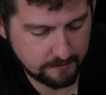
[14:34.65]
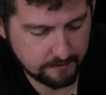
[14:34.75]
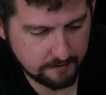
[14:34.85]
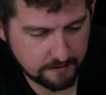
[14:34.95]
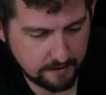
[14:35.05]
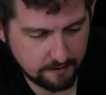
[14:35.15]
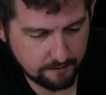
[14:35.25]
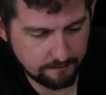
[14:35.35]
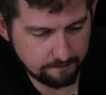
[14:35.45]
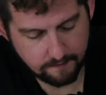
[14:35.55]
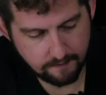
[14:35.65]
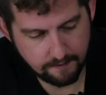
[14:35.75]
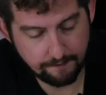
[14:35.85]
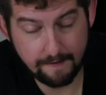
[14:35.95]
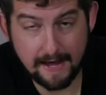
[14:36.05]
So
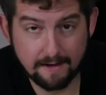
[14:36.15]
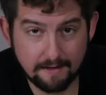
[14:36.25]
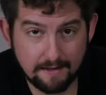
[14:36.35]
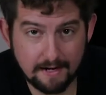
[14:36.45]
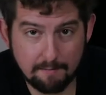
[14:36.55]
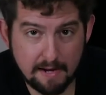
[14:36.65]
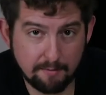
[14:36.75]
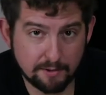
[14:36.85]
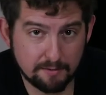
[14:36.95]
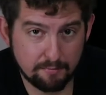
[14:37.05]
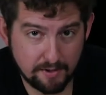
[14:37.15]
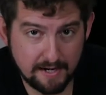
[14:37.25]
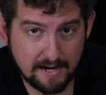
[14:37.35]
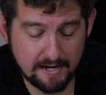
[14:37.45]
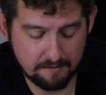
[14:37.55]
the fact that I'm able to print
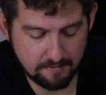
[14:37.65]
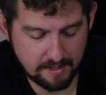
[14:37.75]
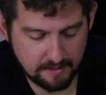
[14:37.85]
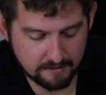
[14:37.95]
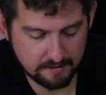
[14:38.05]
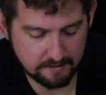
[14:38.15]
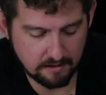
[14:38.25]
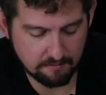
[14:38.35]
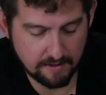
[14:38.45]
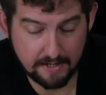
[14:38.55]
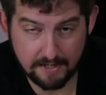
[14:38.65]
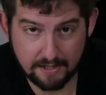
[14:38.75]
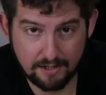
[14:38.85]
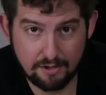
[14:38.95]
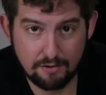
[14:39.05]
out of the box is already a
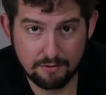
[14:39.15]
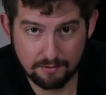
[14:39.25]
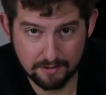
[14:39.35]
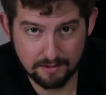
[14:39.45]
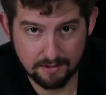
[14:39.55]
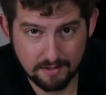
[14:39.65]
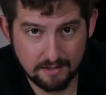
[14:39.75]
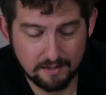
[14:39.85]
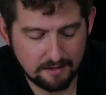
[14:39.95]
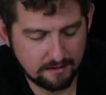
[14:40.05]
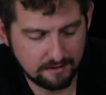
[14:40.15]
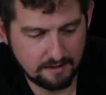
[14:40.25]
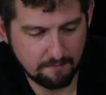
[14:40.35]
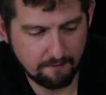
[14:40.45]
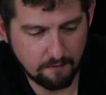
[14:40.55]
huge
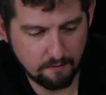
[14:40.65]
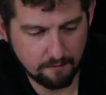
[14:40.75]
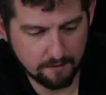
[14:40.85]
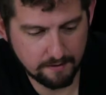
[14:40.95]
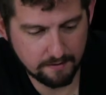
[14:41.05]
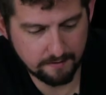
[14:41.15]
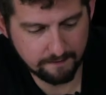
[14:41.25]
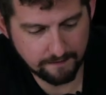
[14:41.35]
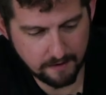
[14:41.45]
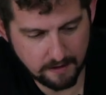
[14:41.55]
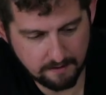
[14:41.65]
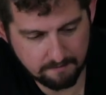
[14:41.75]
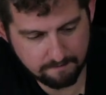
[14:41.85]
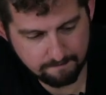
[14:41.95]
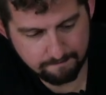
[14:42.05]
leap forward from